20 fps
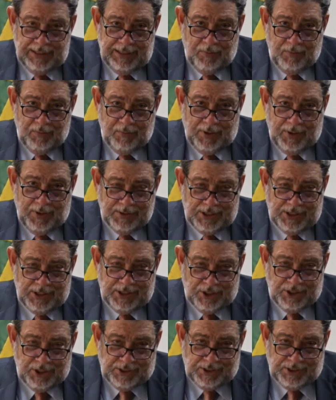What I'm
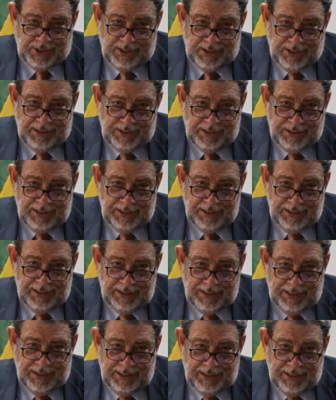suggesting
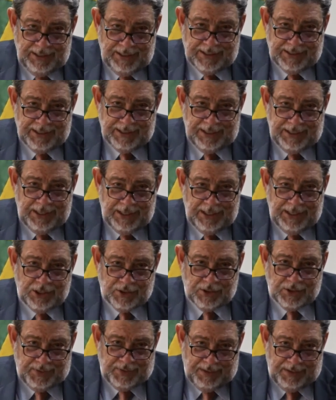is that each
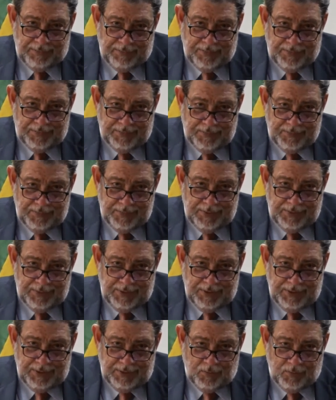of them,
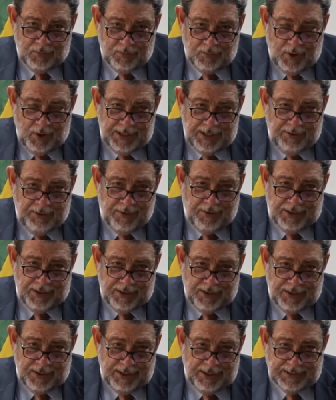to one degree or
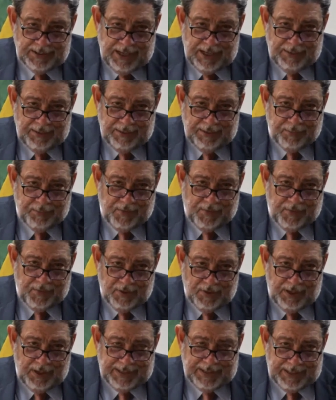another, has had
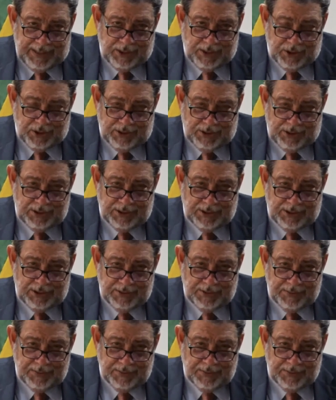profound limitations.